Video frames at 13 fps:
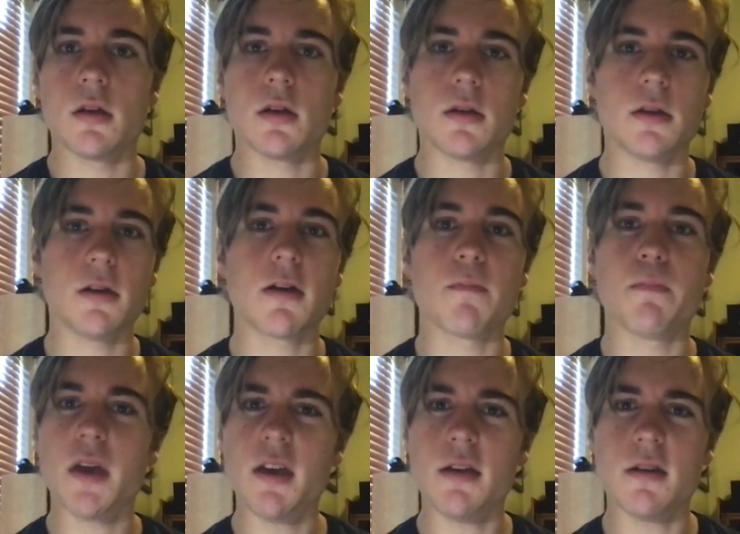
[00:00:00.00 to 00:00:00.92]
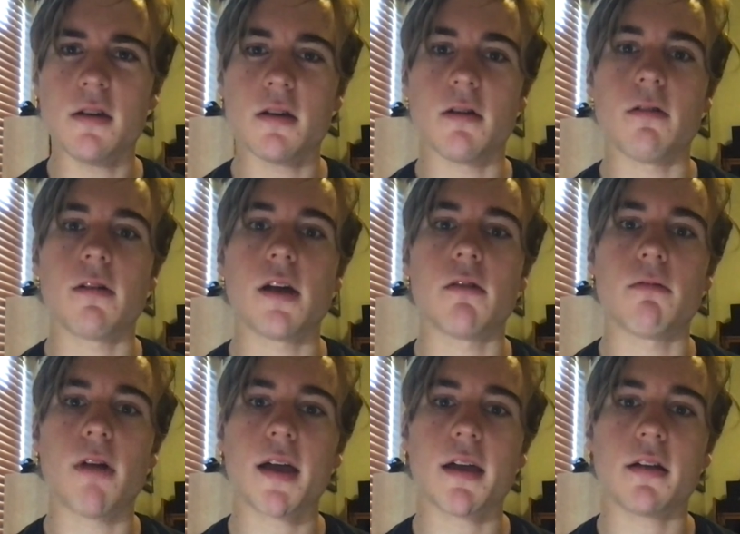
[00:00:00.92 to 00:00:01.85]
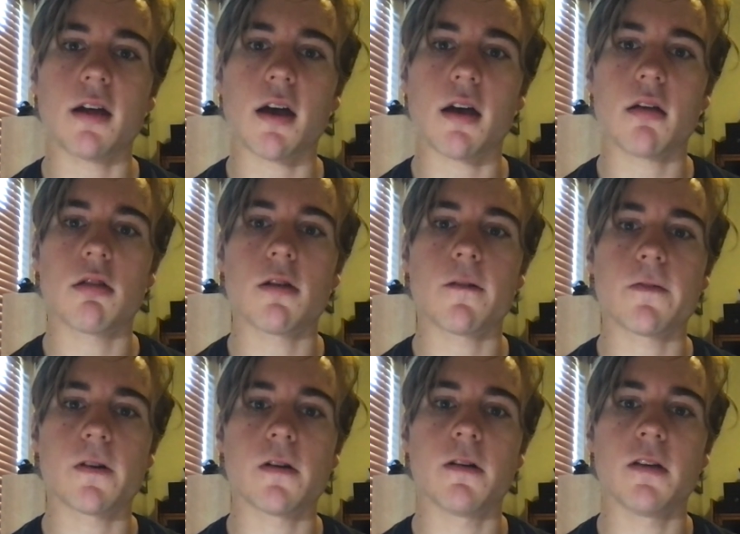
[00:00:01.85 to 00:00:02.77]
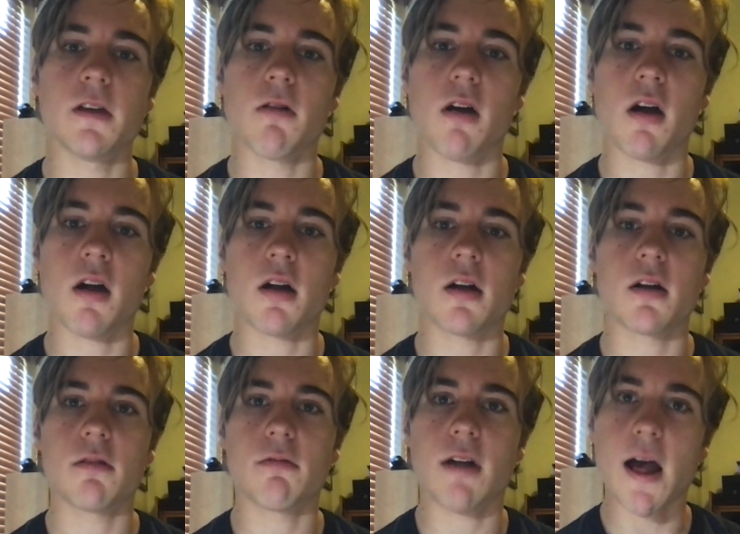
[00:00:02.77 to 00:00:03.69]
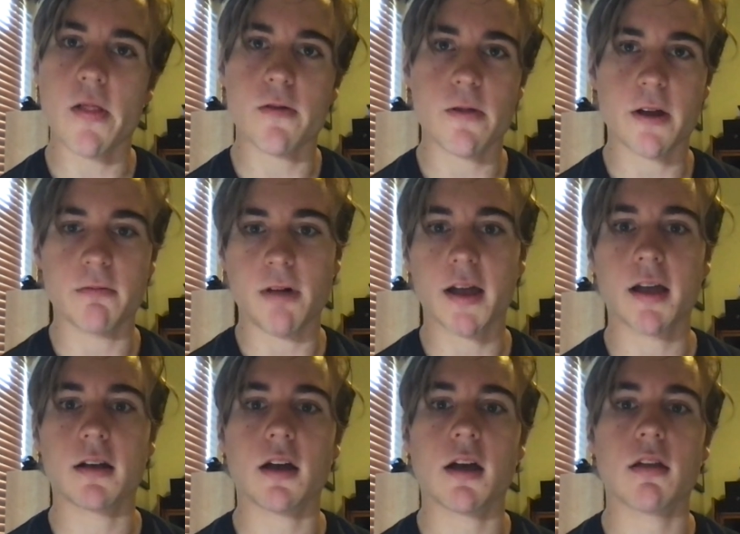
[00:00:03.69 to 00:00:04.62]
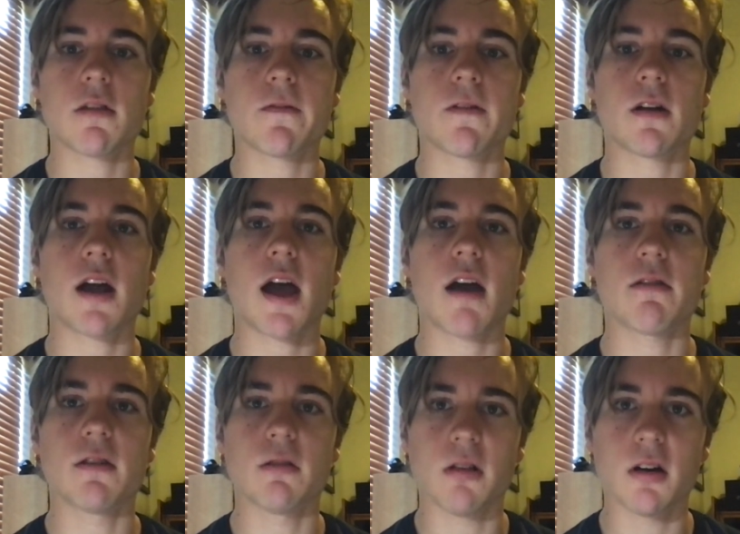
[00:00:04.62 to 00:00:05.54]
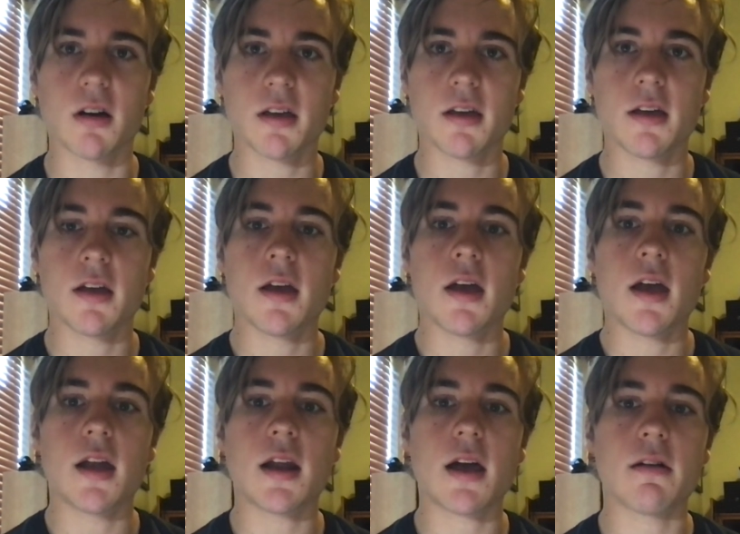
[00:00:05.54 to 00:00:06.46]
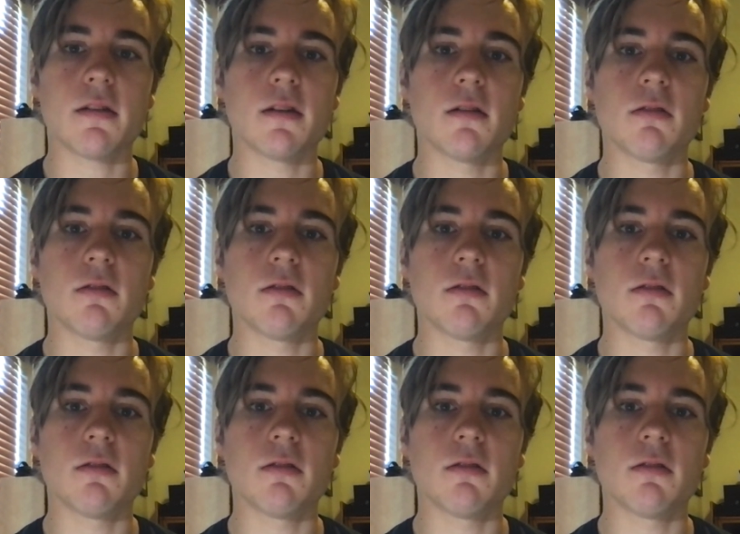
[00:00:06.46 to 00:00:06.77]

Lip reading: You can be you and recognized for who you are rather than recognized for how you look and how you